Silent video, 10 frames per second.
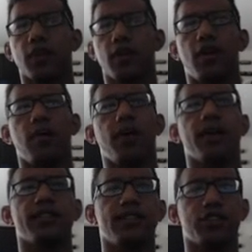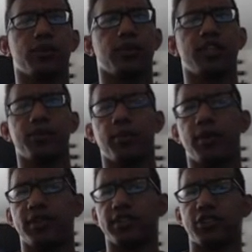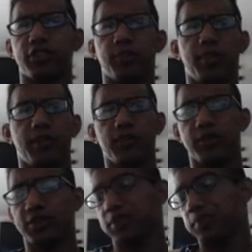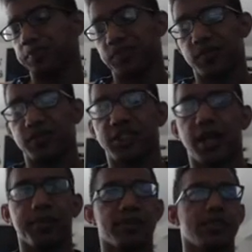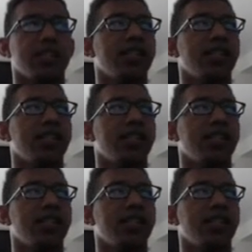I guess they just weren't as prepared as they should have been, which happens.